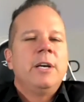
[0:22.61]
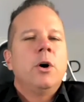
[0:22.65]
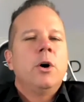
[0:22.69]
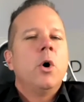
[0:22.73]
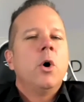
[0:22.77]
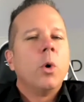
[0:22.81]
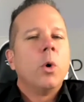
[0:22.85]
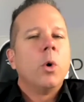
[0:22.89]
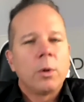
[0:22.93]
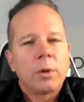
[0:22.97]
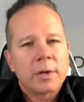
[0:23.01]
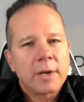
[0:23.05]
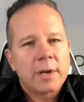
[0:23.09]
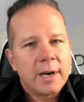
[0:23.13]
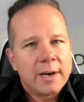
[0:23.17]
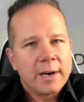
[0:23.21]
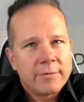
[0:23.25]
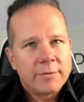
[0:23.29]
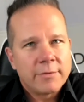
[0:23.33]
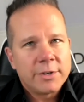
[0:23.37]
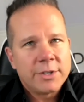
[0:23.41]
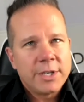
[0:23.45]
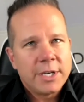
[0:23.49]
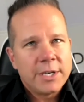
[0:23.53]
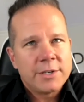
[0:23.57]
whole
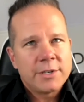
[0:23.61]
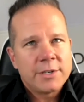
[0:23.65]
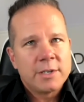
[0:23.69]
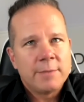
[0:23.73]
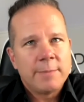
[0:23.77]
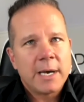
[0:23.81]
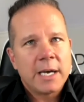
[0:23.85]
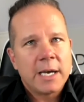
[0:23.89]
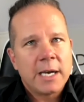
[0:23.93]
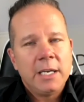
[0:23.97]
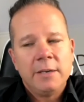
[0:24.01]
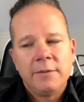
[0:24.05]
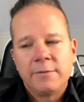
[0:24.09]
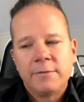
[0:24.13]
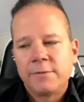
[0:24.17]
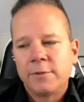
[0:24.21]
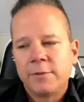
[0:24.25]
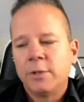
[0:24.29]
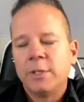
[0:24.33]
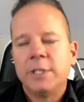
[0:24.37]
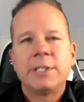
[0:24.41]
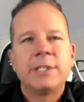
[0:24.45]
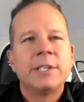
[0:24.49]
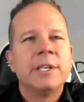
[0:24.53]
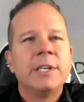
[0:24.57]
conversation about
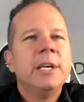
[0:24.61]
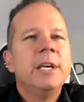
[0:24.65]
influence?